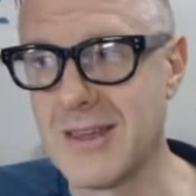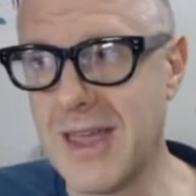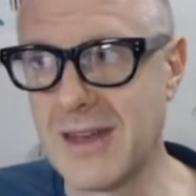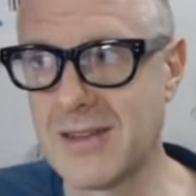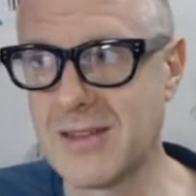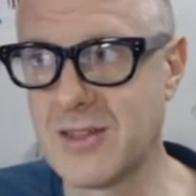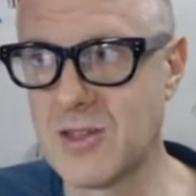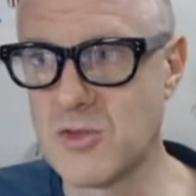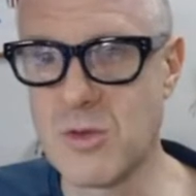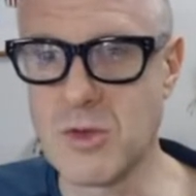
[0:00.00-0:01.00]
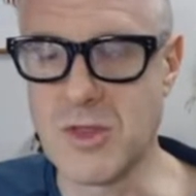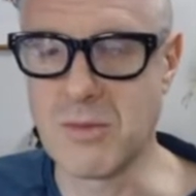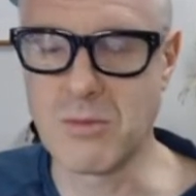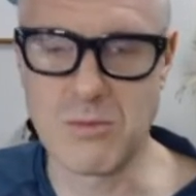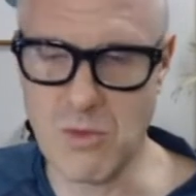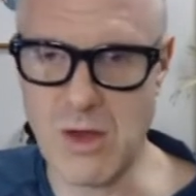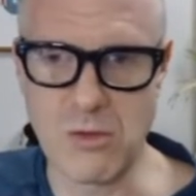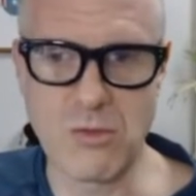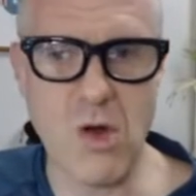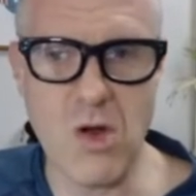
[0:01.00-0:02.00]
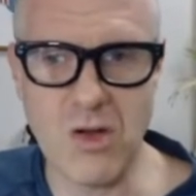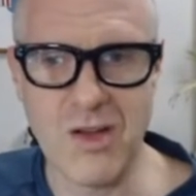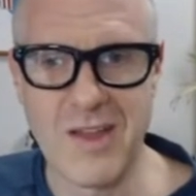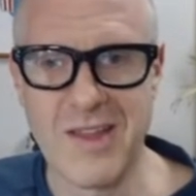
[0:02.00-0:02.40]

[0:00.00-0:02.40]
and it did distribute them, right or wrong,